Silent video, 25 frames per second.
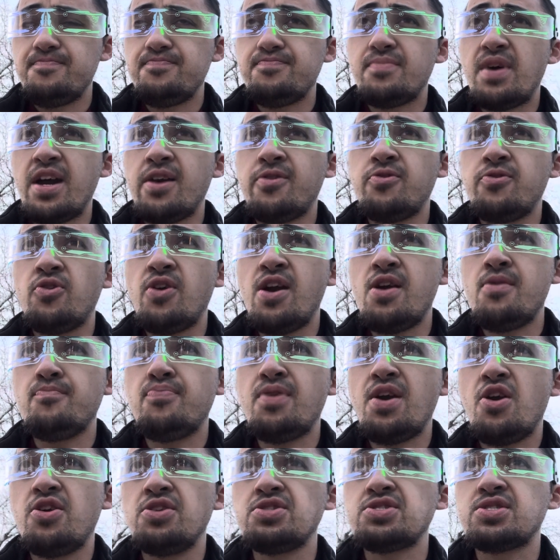My
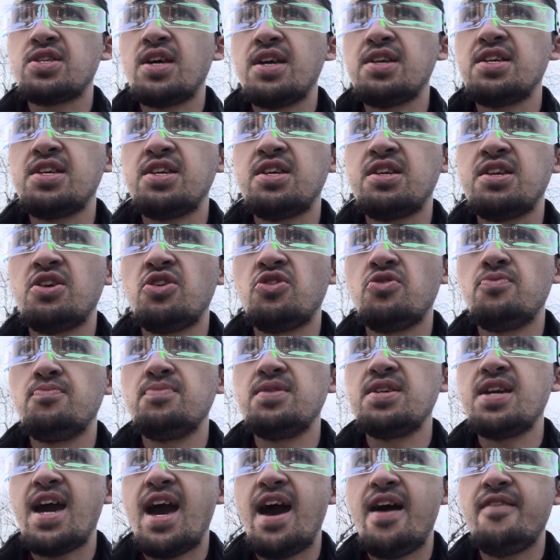grandparents like hear
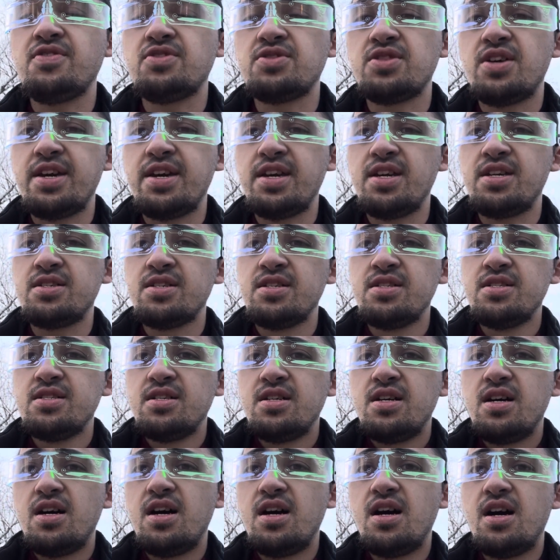me having like,
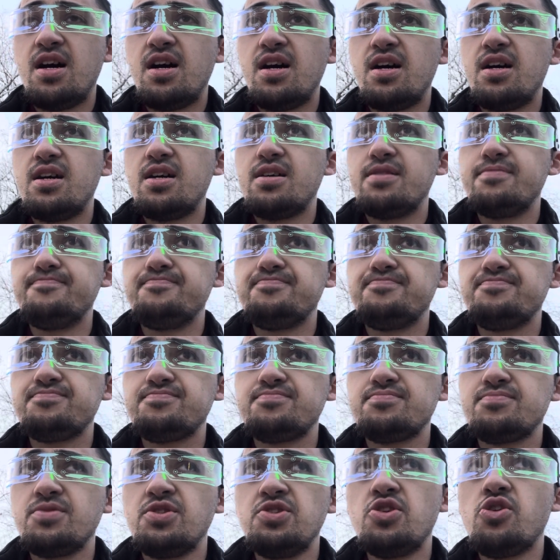
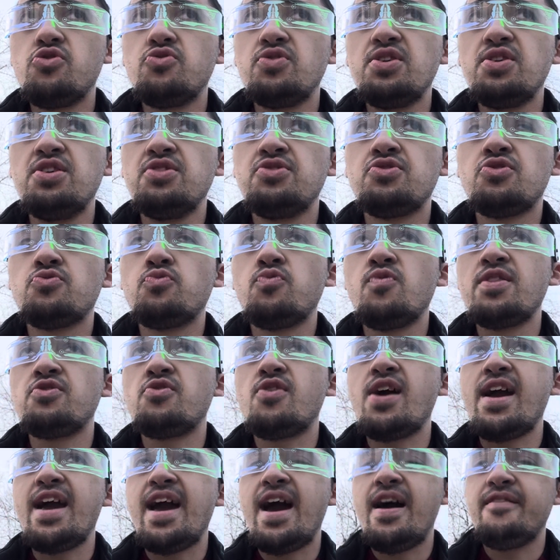either
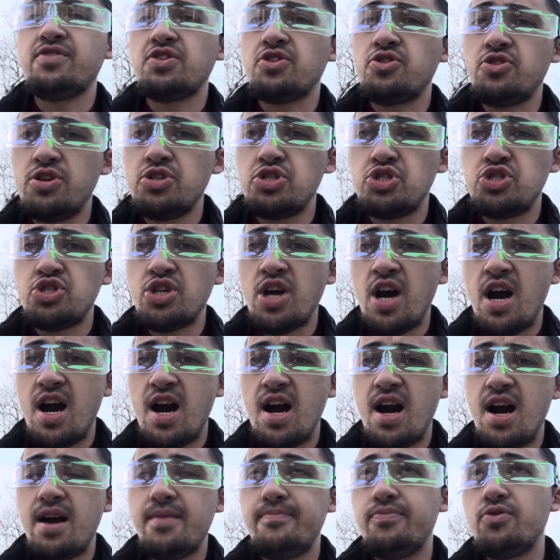whether I have a good
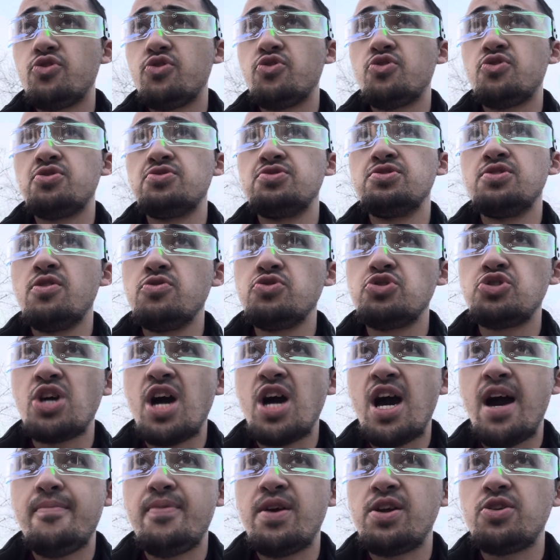job or no
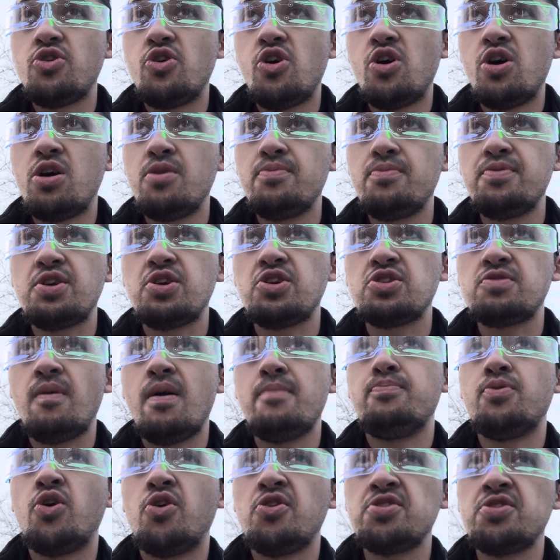job at all because my
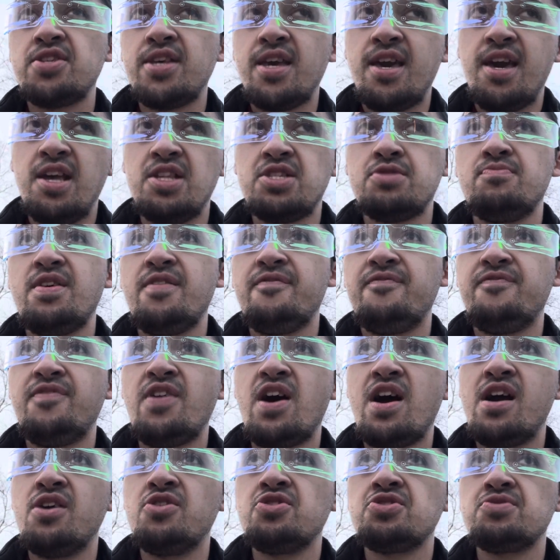boss hates me and
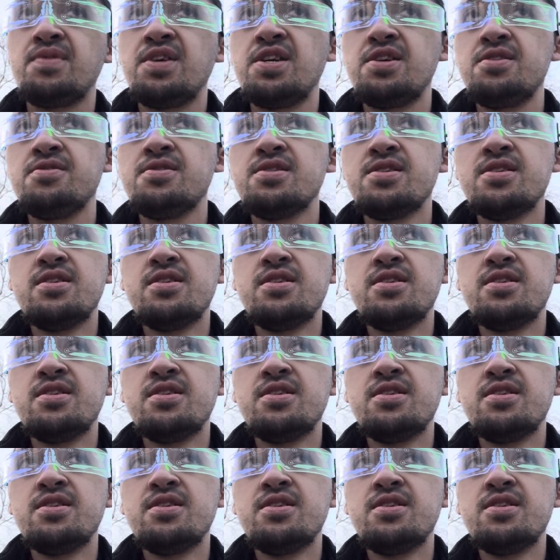fires me.